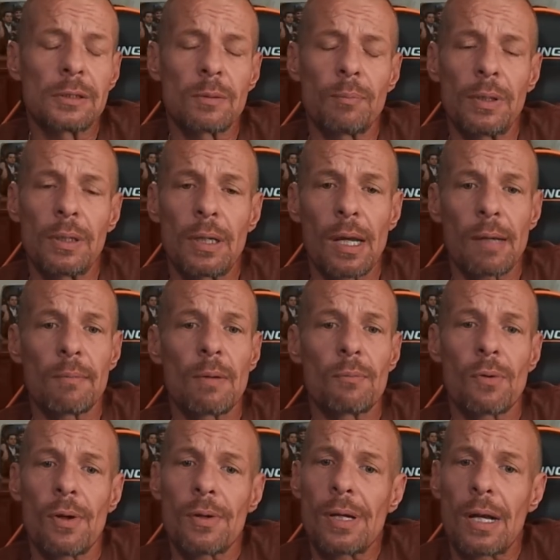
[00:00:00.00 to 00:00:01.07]
to be a gang
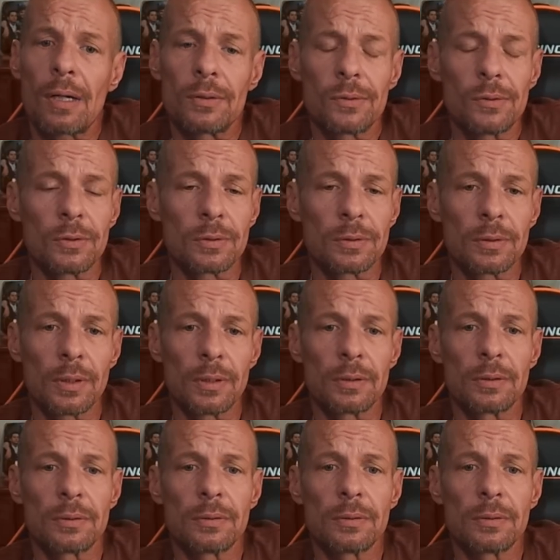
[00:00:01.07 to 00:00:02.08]
member, all you got to do is